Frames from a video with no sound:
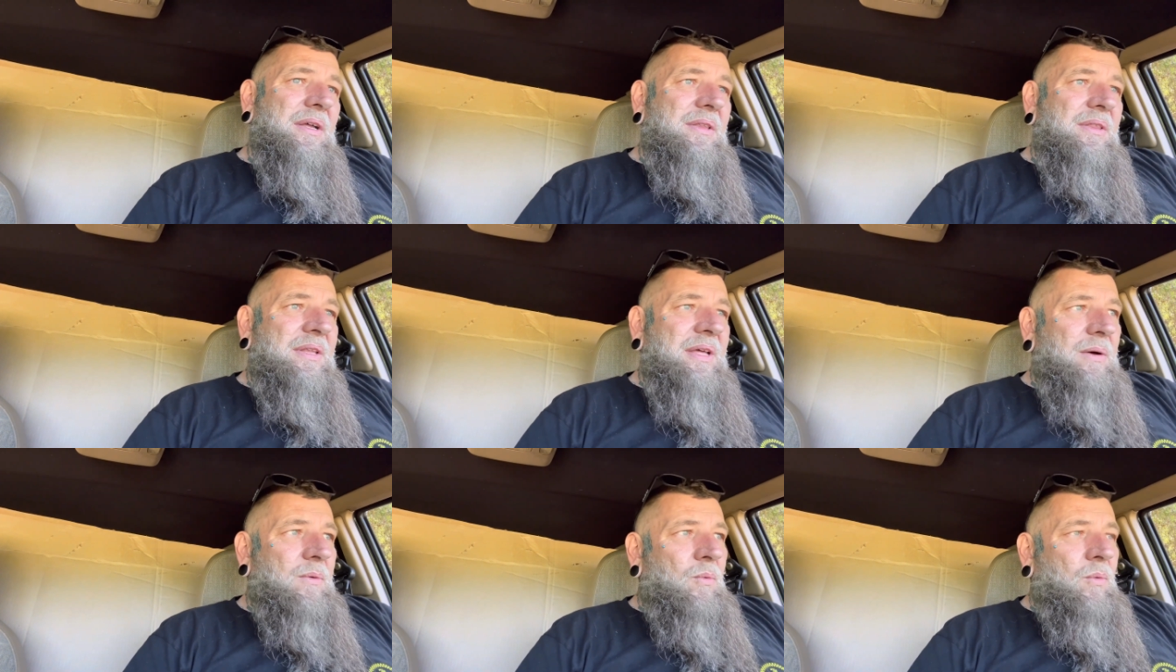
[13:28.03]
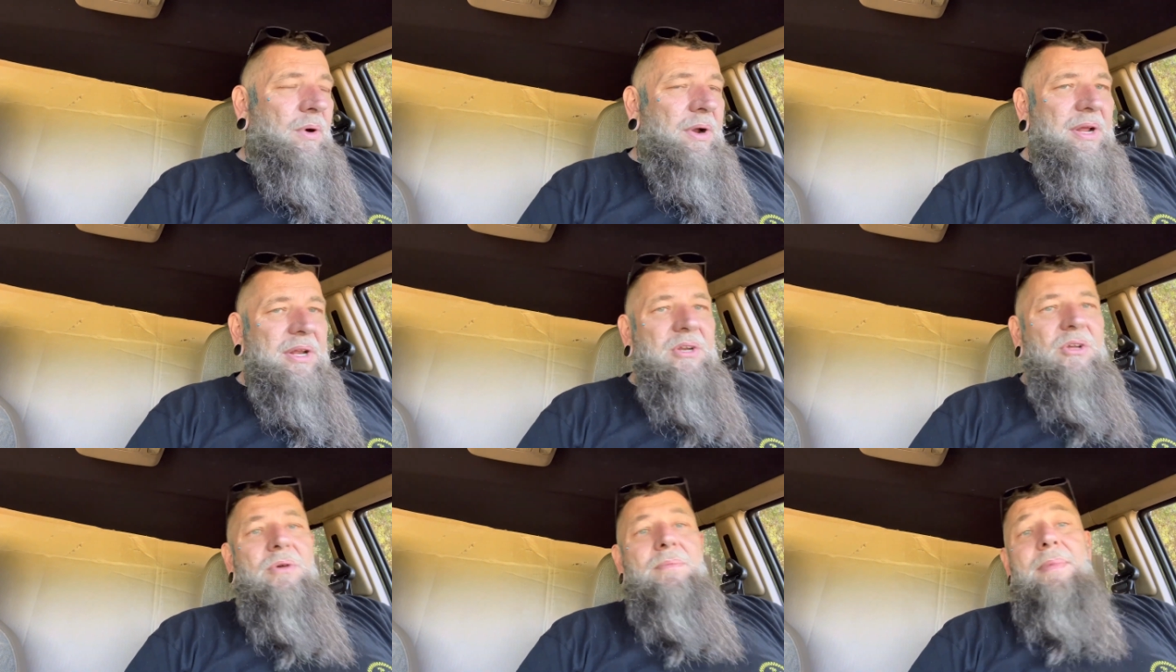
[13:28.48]
that
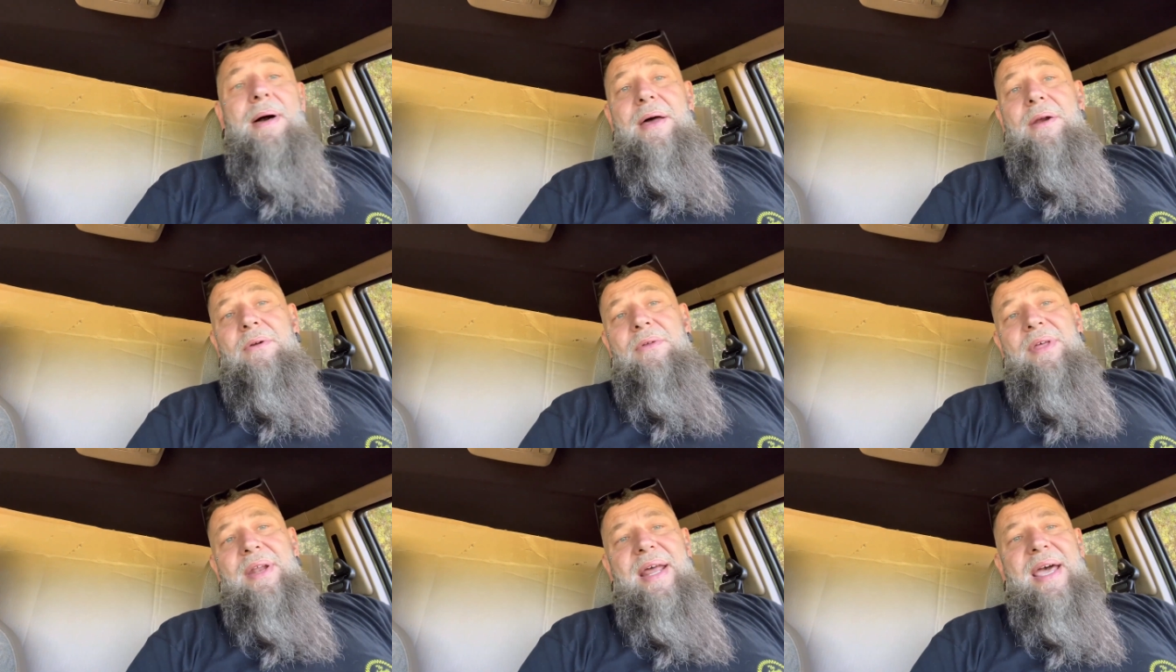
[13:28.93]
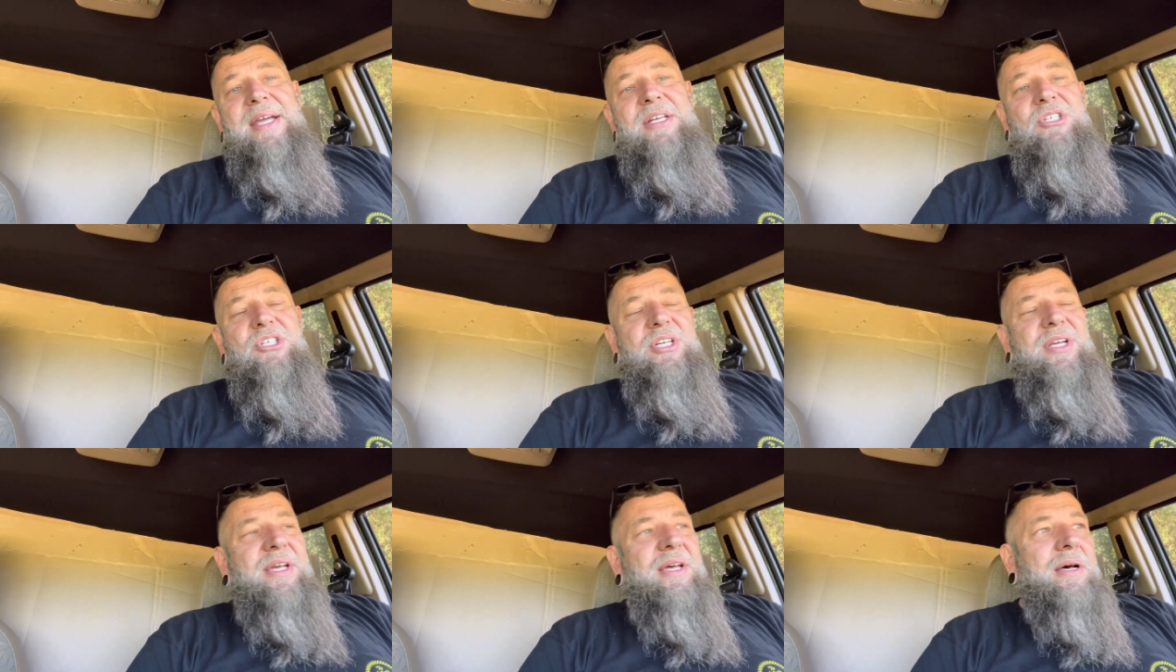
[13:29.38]
want to do better than
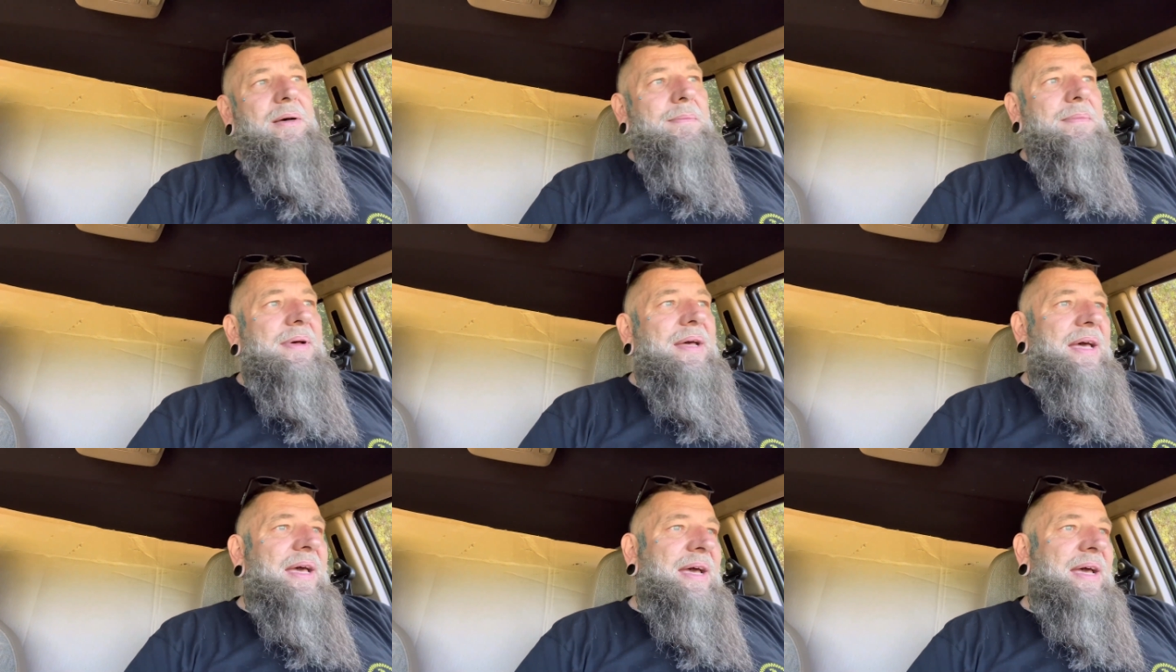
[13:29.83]
AGM.